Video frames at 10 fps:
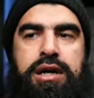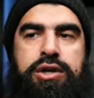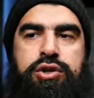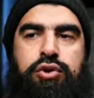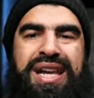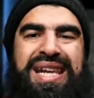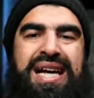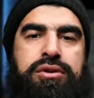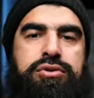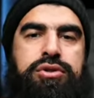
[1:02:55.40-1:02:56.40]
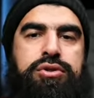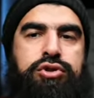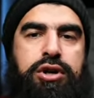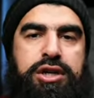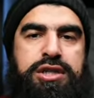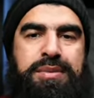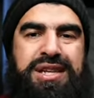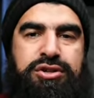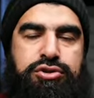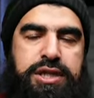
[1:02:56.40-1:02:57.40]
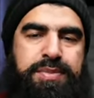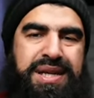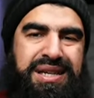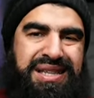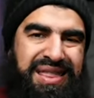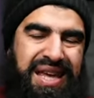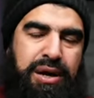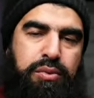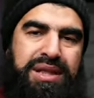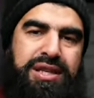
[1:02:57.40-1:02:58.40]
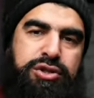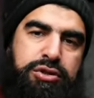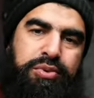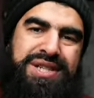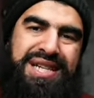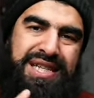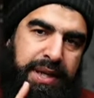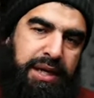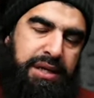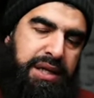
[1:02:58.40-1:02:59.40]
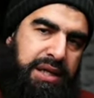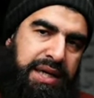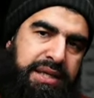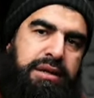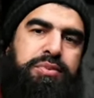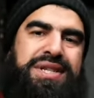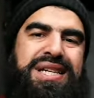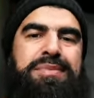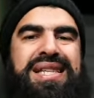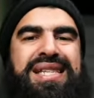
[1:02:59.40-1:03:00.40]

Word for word: you're allowed to charge them interest because their wealth is not protected by Allah and it's not protected by